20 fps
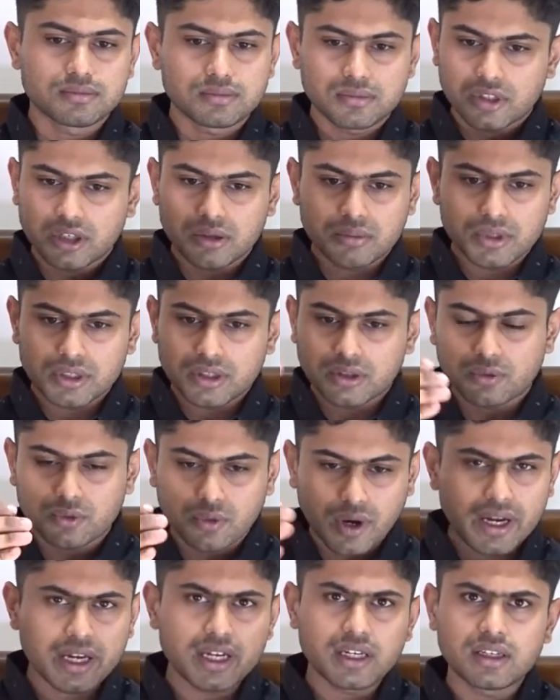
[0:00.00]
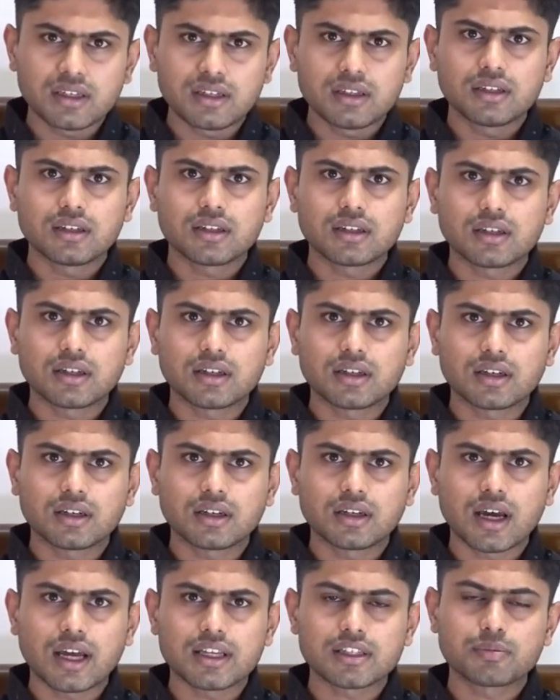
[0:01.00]
remember the wide
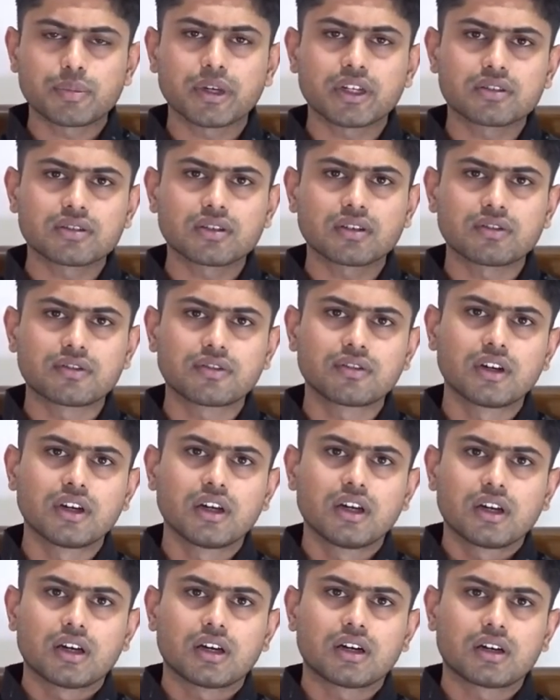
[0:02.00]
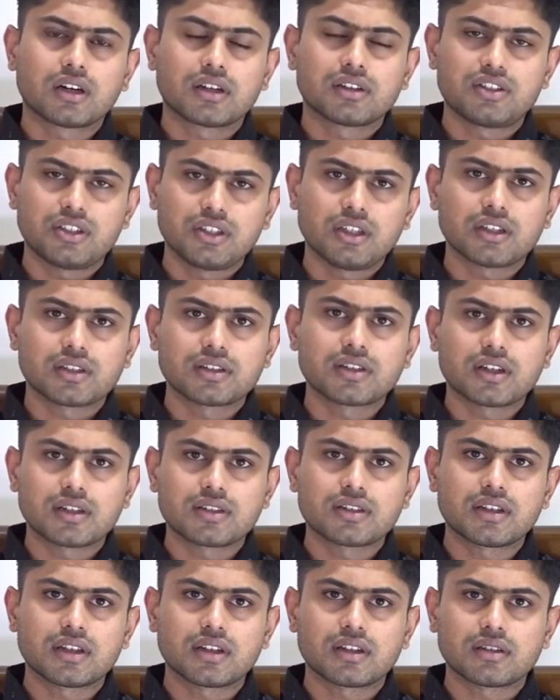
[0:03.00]
aspects of GS
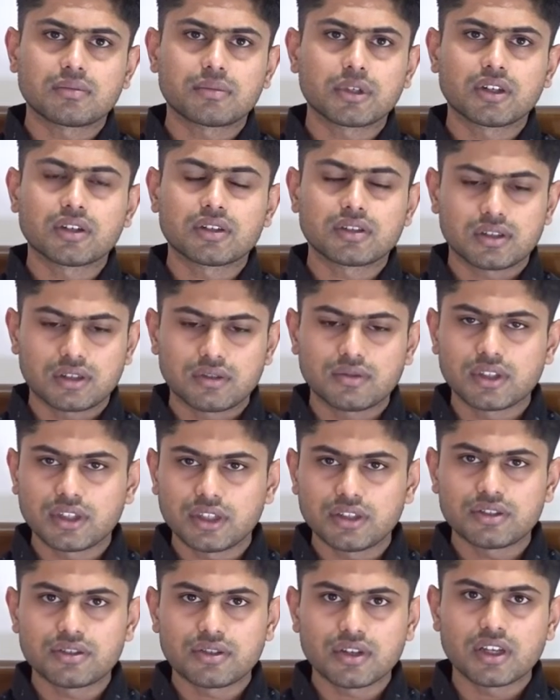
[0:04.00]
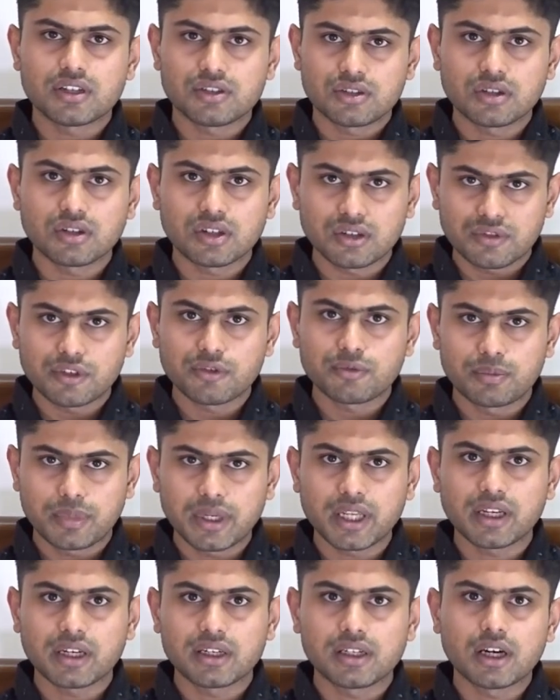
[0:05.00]
that's there, because even history and geography, if you
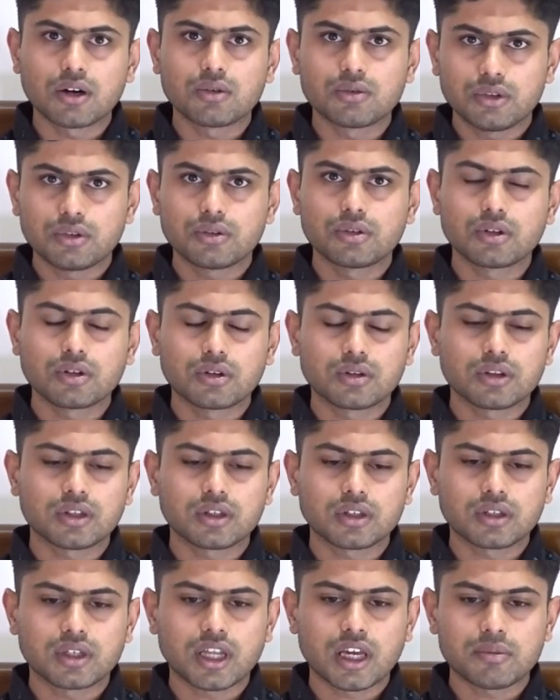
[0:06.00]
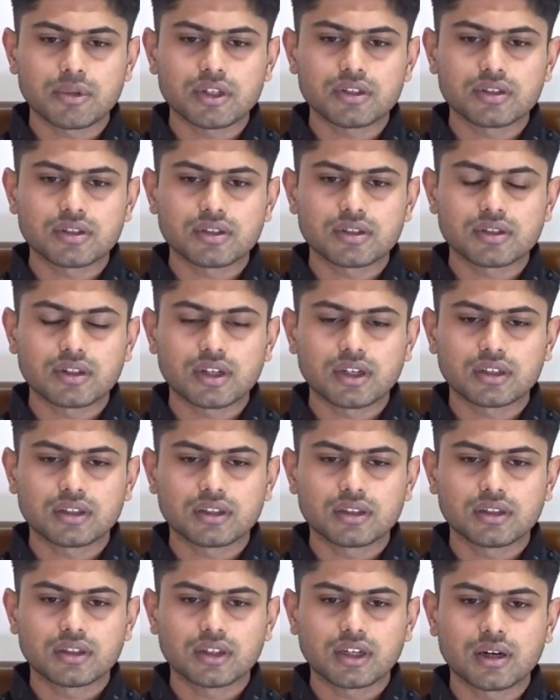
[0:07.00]
break it down, you know the dimensions that
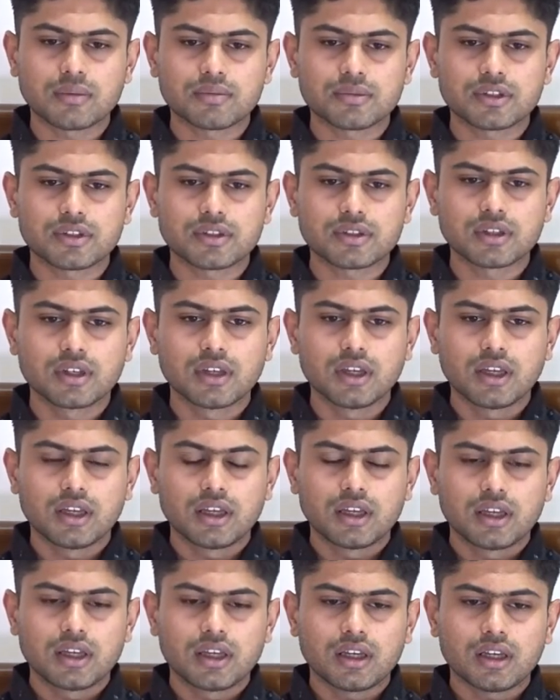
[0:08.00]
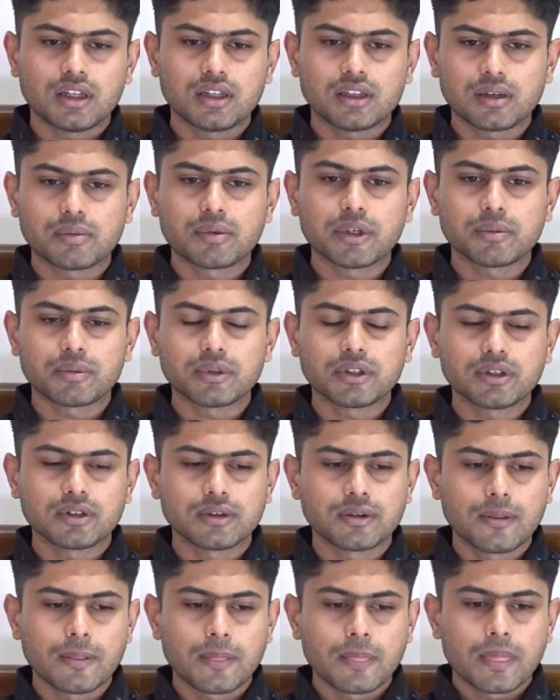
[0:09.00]
comes in the paper.
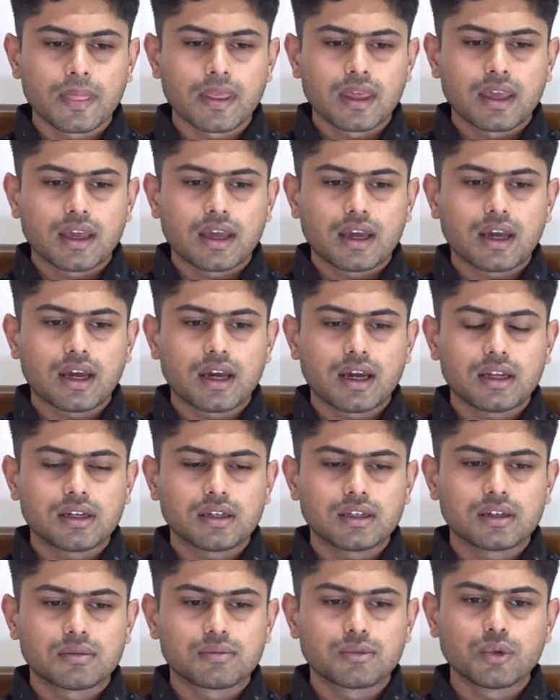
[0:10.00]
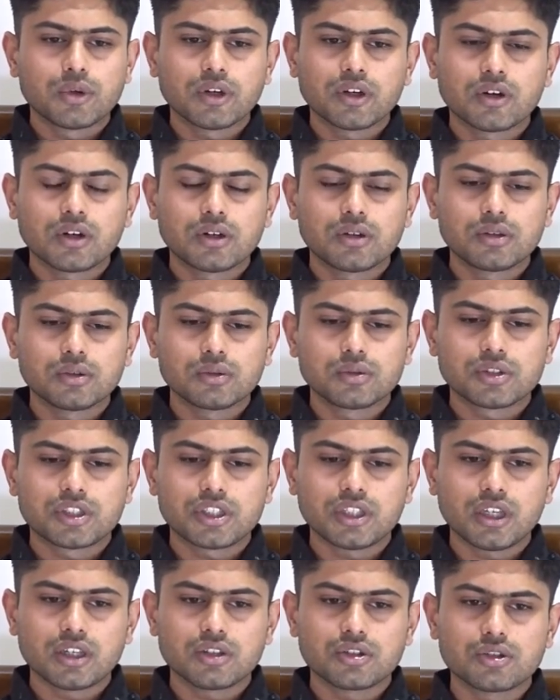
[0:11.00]
And moving on to
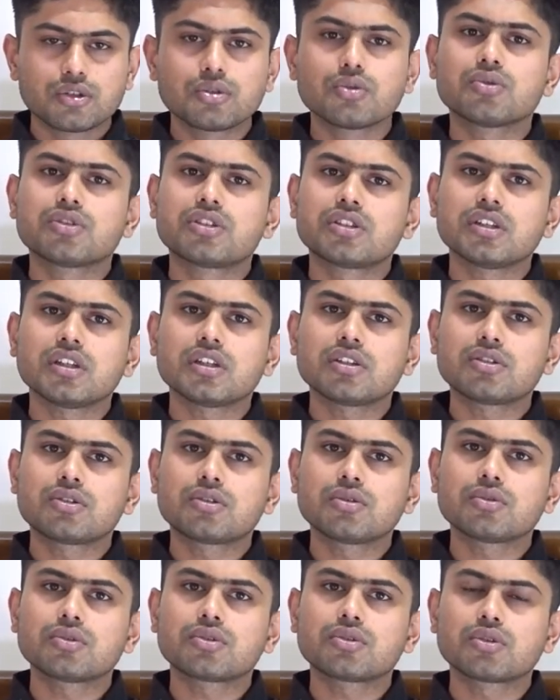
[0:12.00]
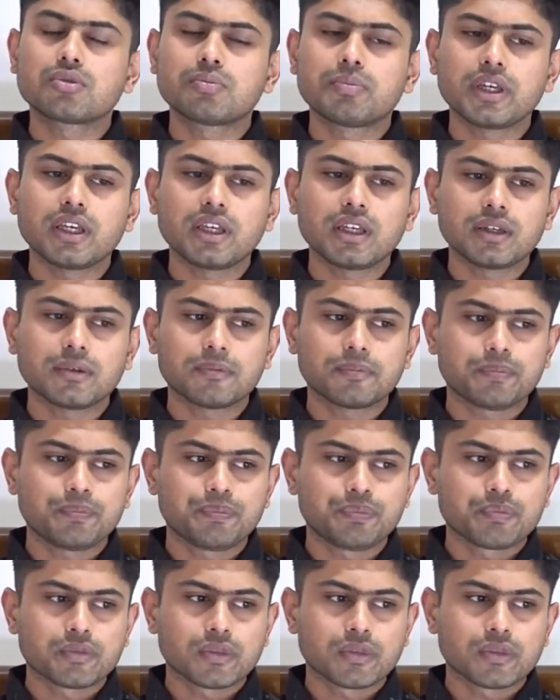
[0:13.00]
GS2, GS2 should be